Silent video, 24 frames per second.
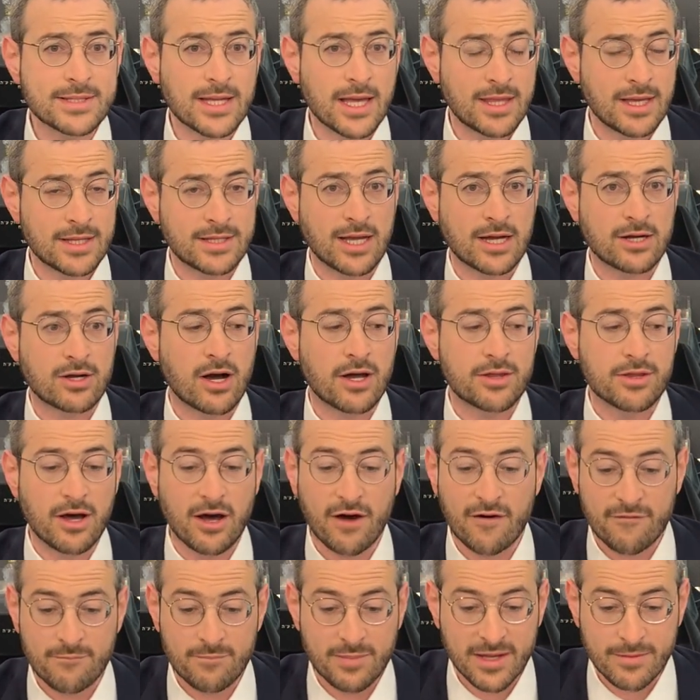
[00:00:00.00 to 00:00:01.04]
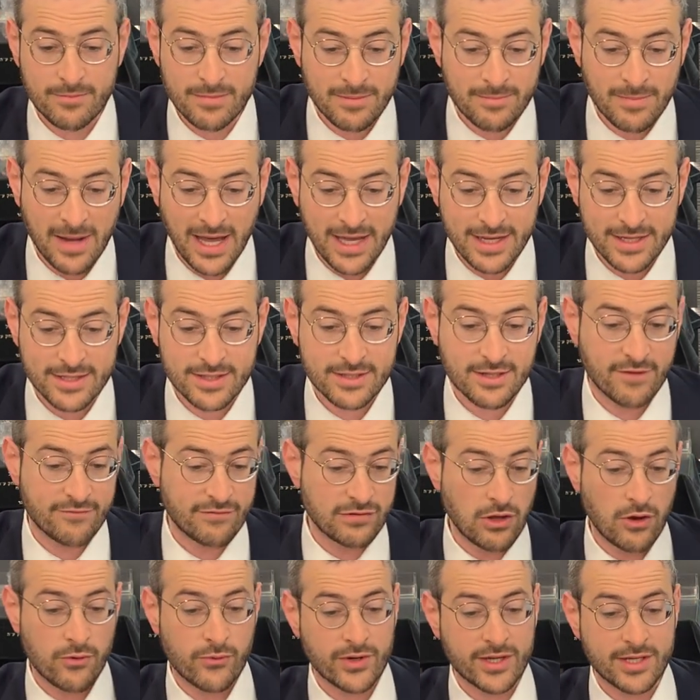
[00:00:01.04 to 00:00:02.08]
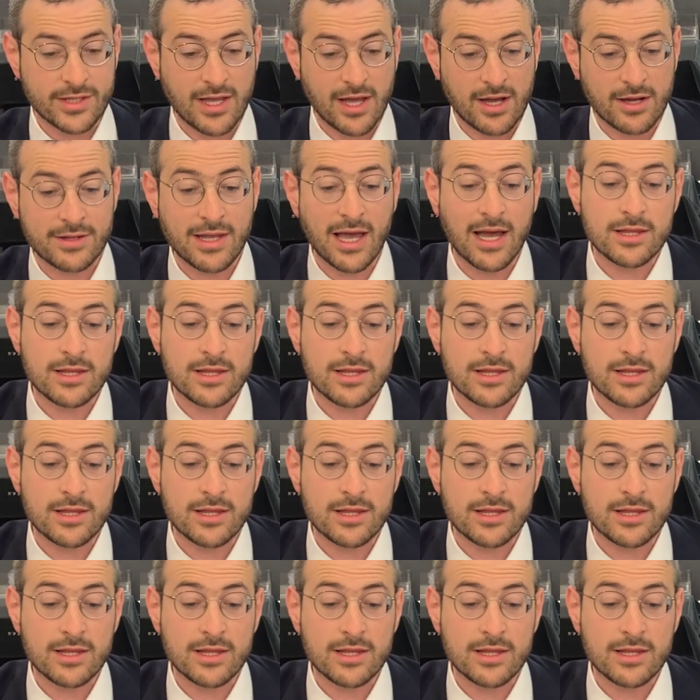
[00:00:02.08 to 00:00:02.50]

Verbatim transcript: say the takana of being memaided, of lowering it down?